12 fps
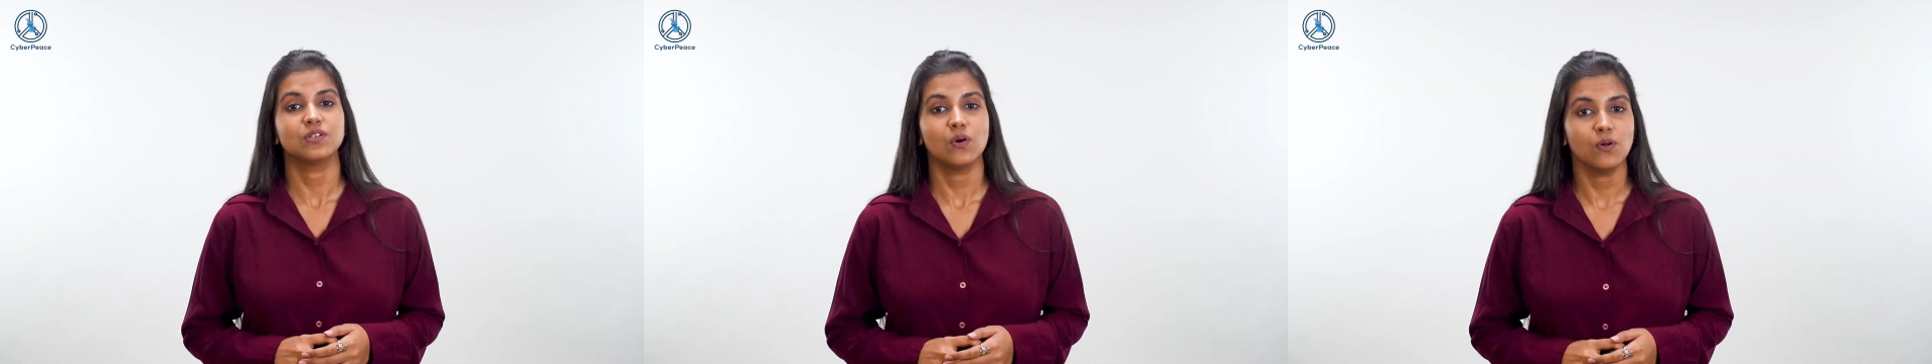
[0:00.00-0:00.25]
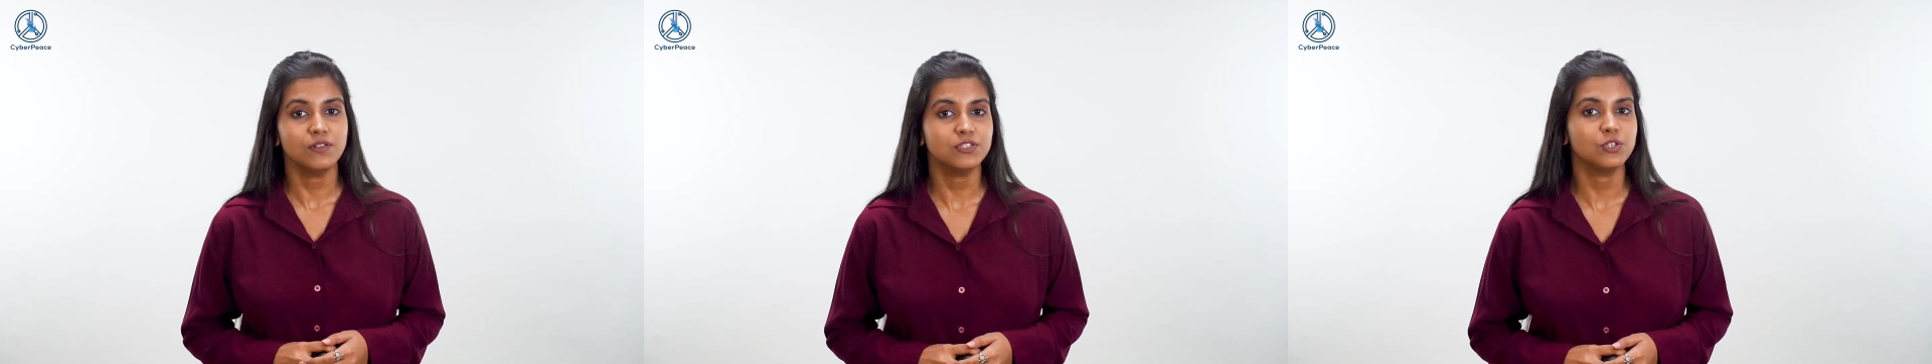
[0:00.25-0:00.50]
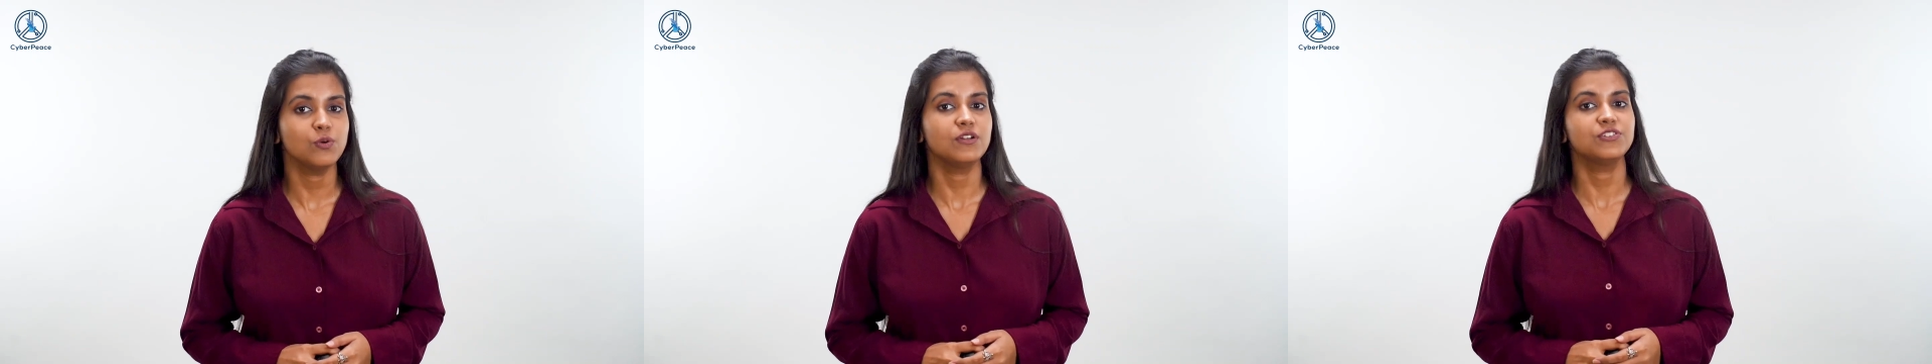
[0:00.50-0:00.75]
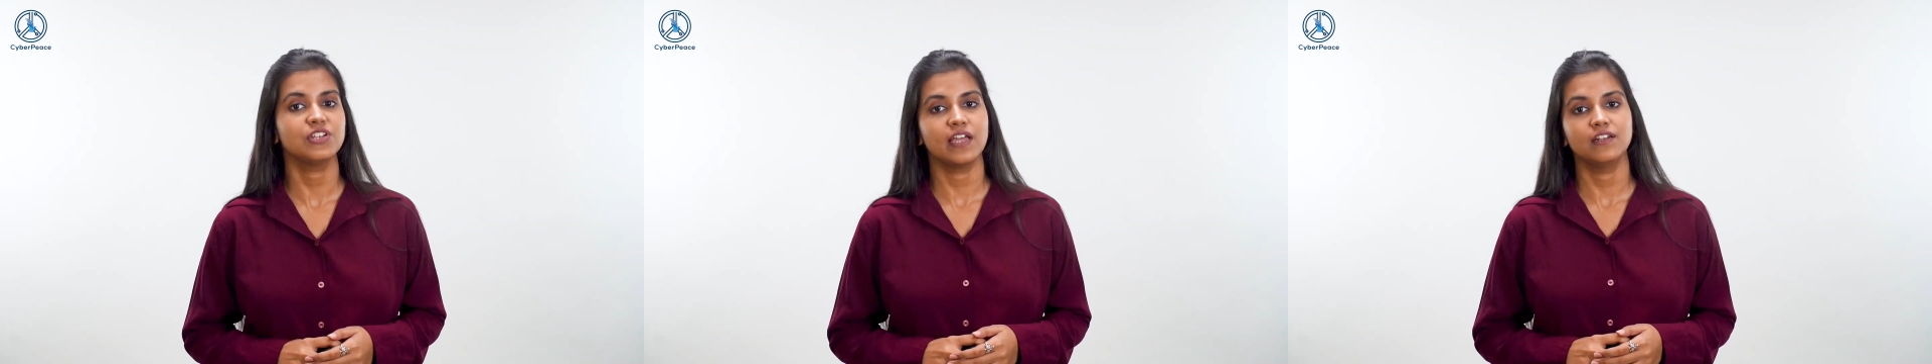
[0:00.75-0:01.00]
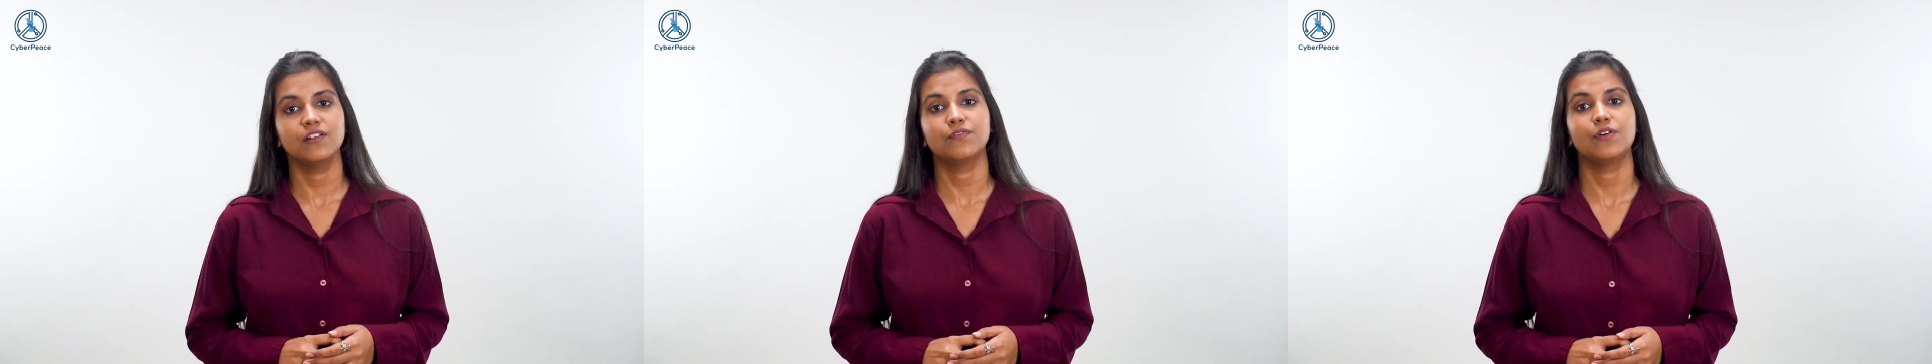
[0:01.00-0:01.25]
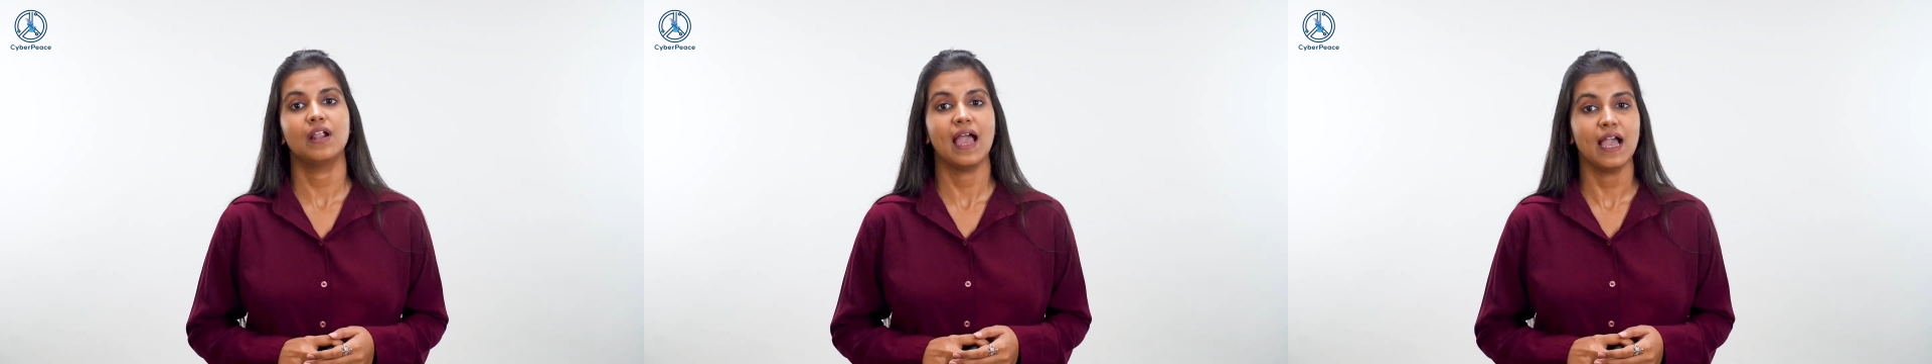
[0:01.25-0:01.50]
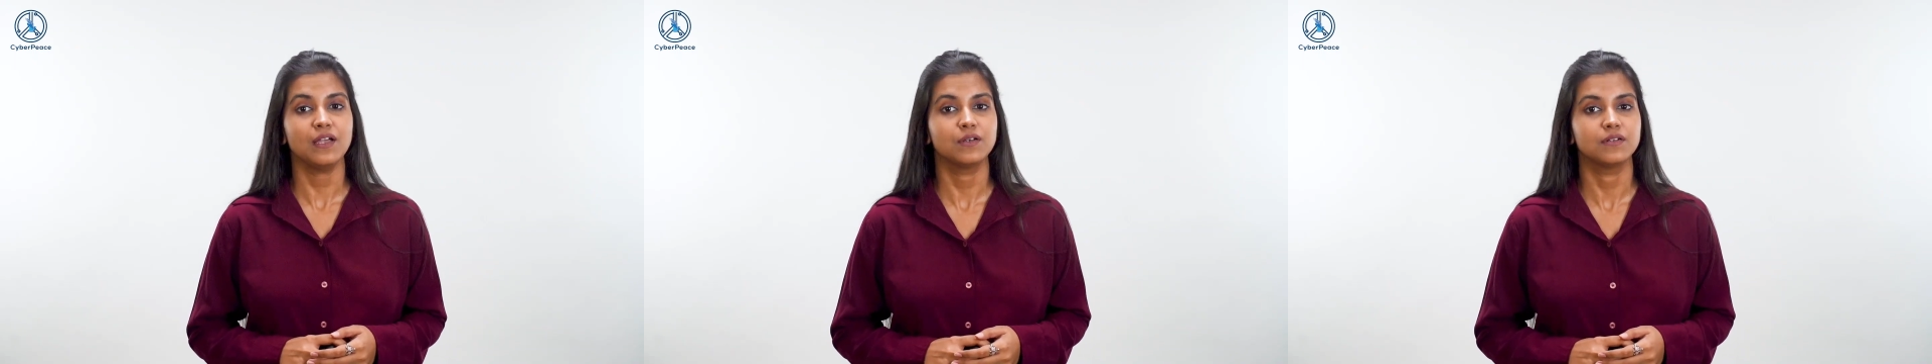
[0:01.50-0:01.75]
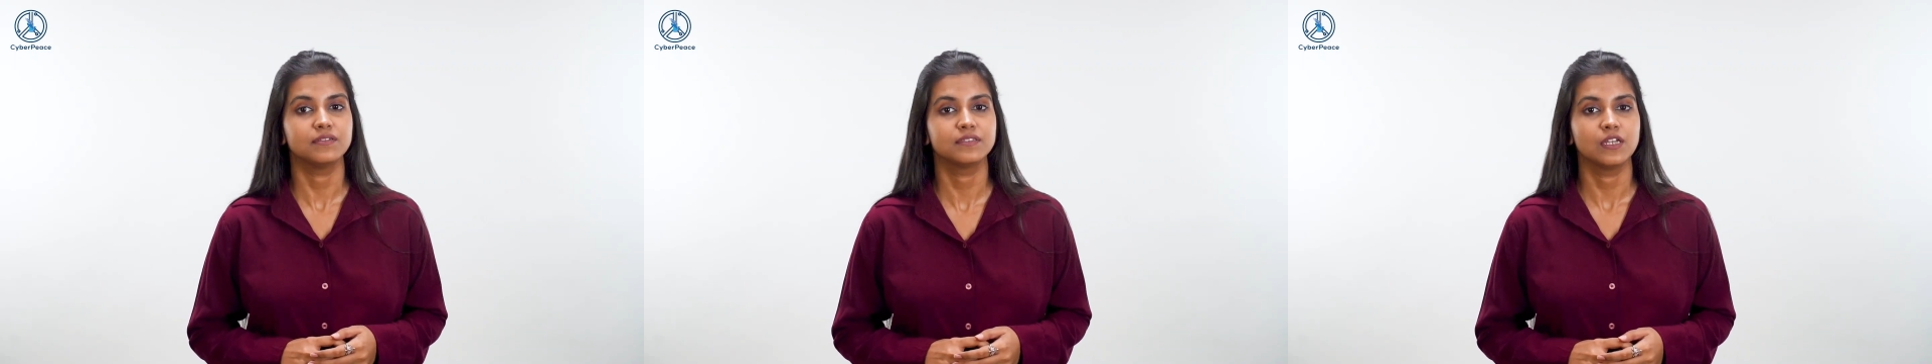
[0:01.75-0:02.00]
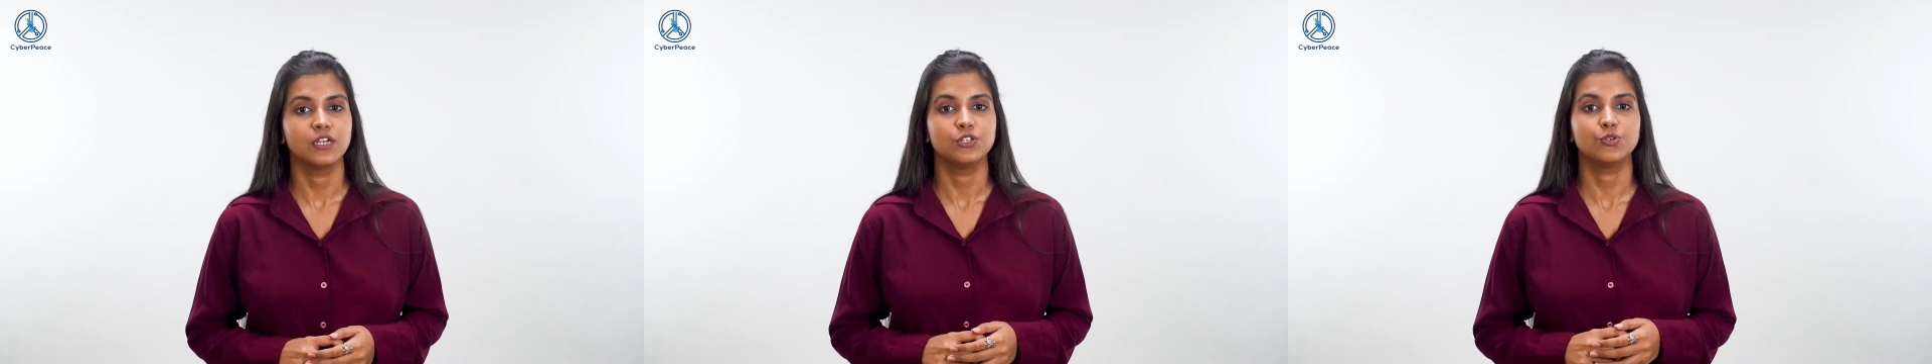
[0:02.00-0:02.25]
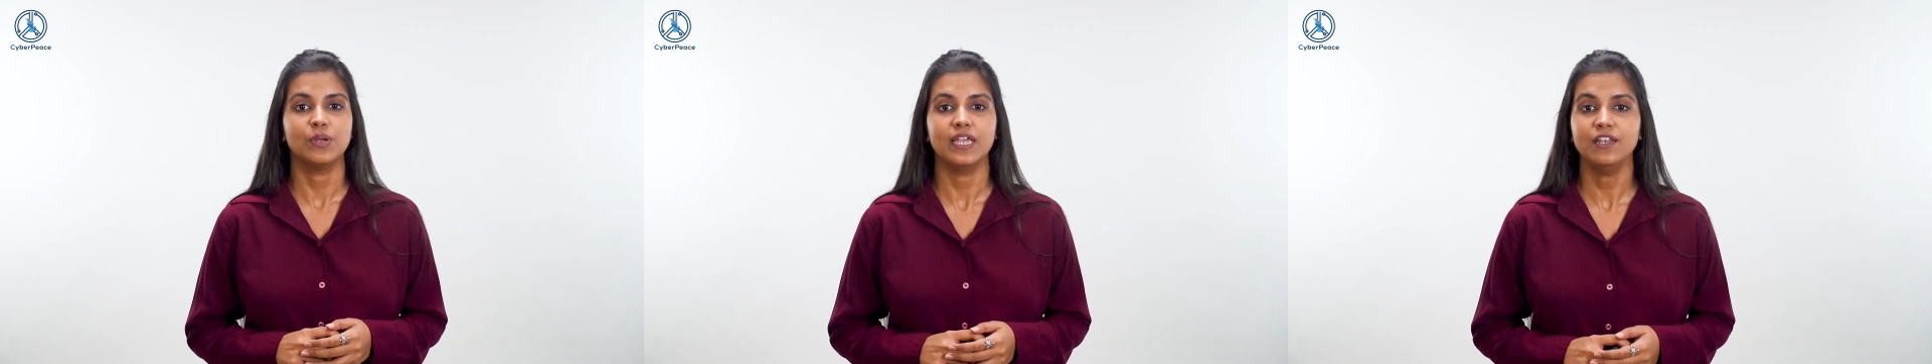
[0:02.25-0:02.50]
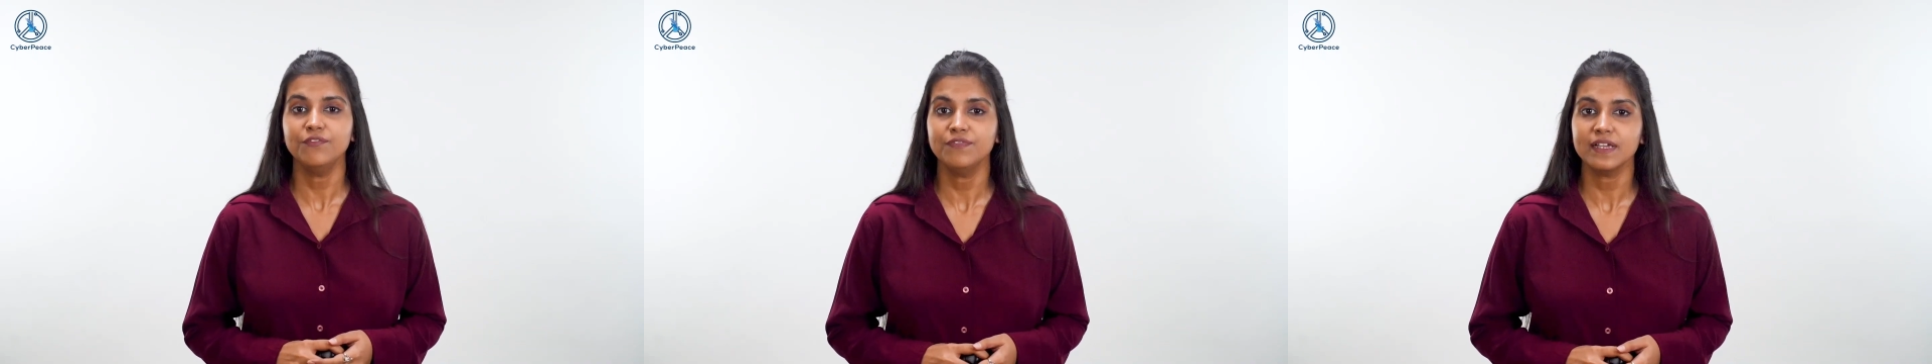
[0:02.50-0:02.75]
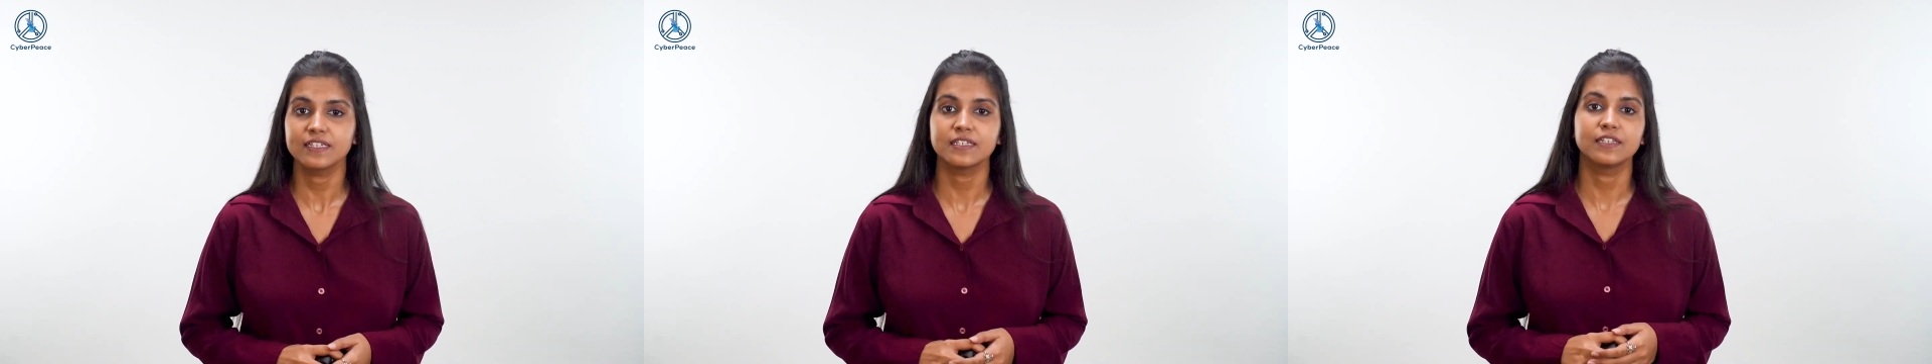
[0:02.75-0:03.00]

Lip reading: also a channel for hackers to infect